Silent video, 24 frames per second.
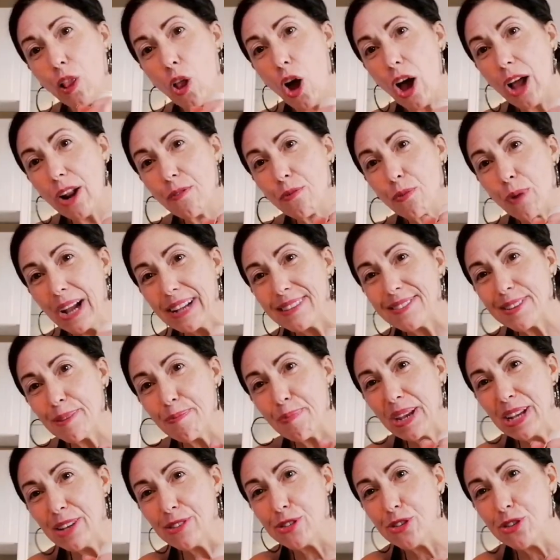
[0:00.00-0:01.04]
a lot of
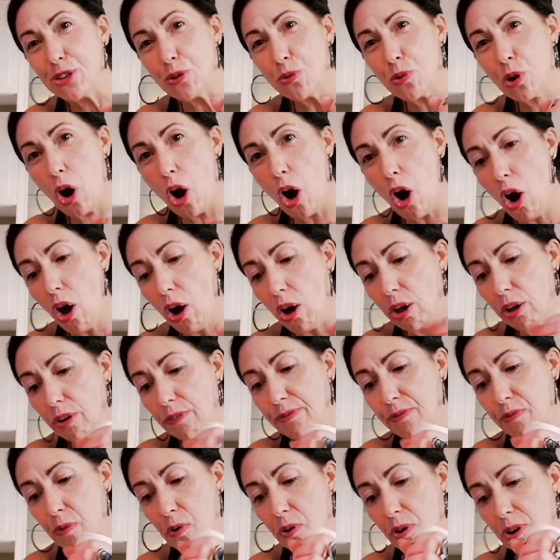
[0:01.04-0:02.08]
recipes do
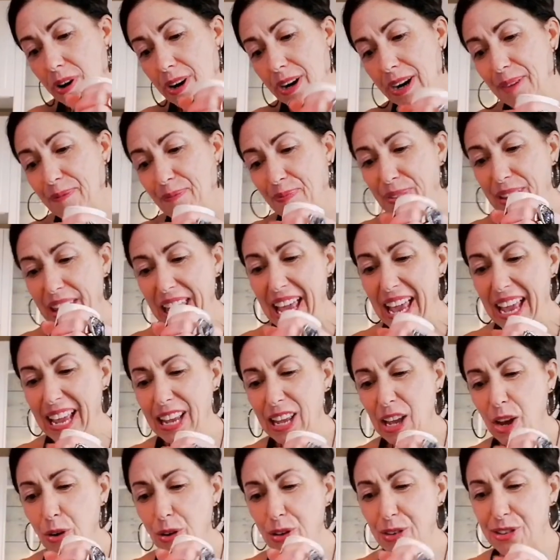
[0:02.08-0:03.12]
call for the
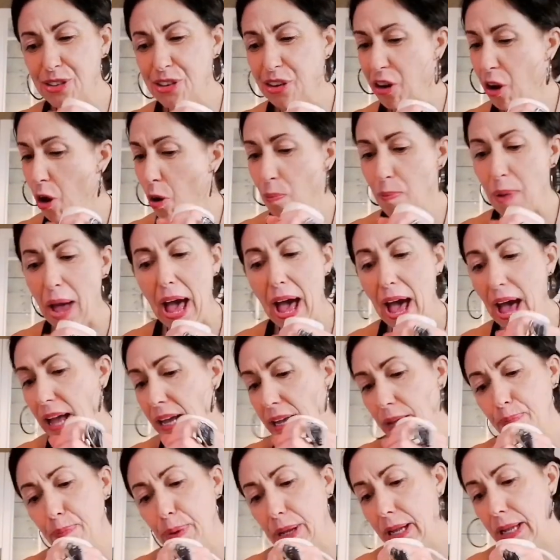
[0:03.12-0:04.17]
egg yolks to go
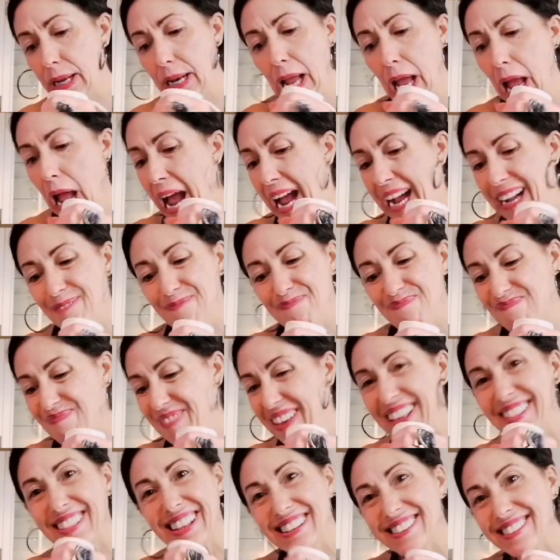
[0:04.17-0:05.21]
back, but
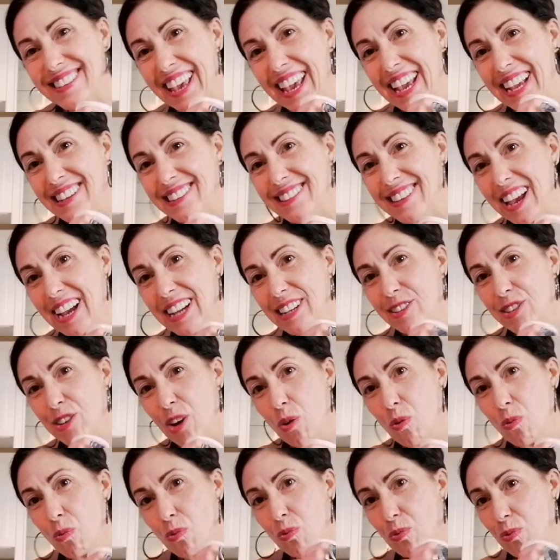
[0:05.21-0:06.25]
in this case, I
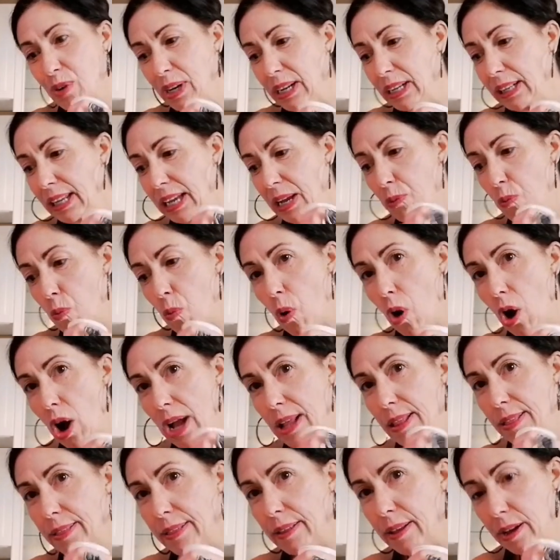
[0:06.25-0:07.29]
don't really
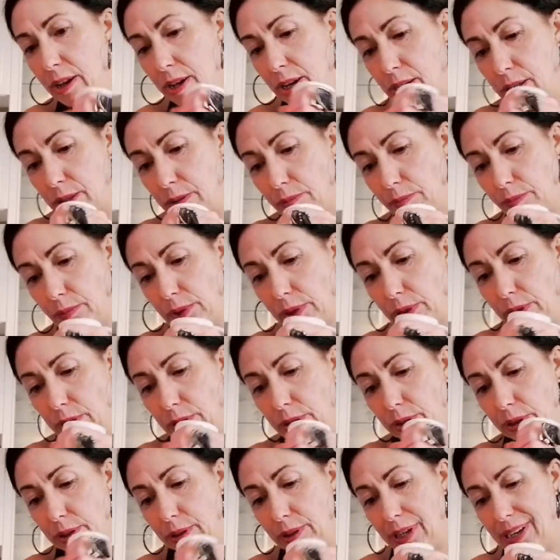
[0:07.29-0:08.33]
want them.
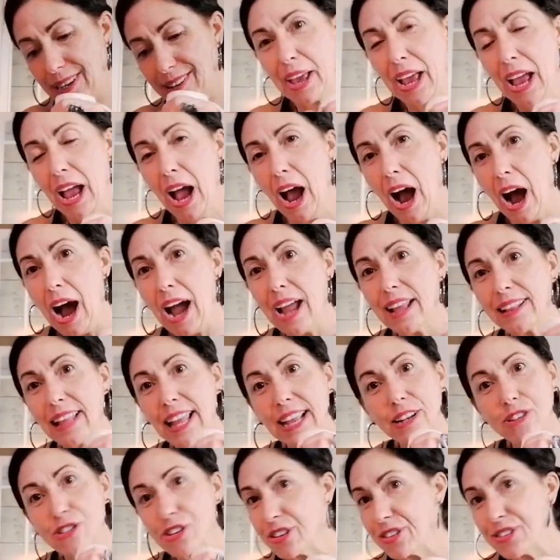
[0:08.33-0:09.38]
I
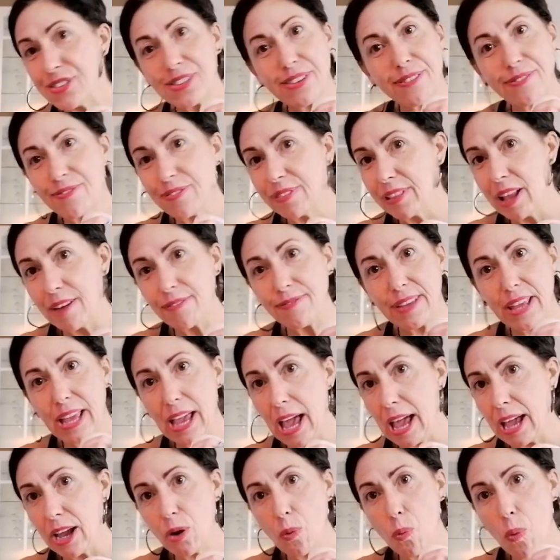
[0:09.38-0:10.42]
like just the fluffy
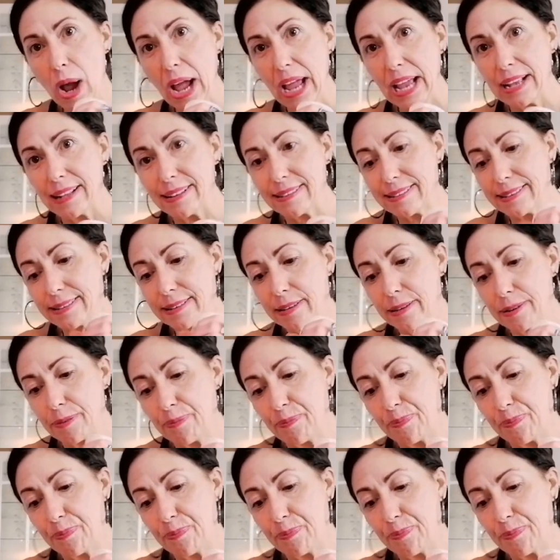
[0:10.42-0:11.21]
egg whites.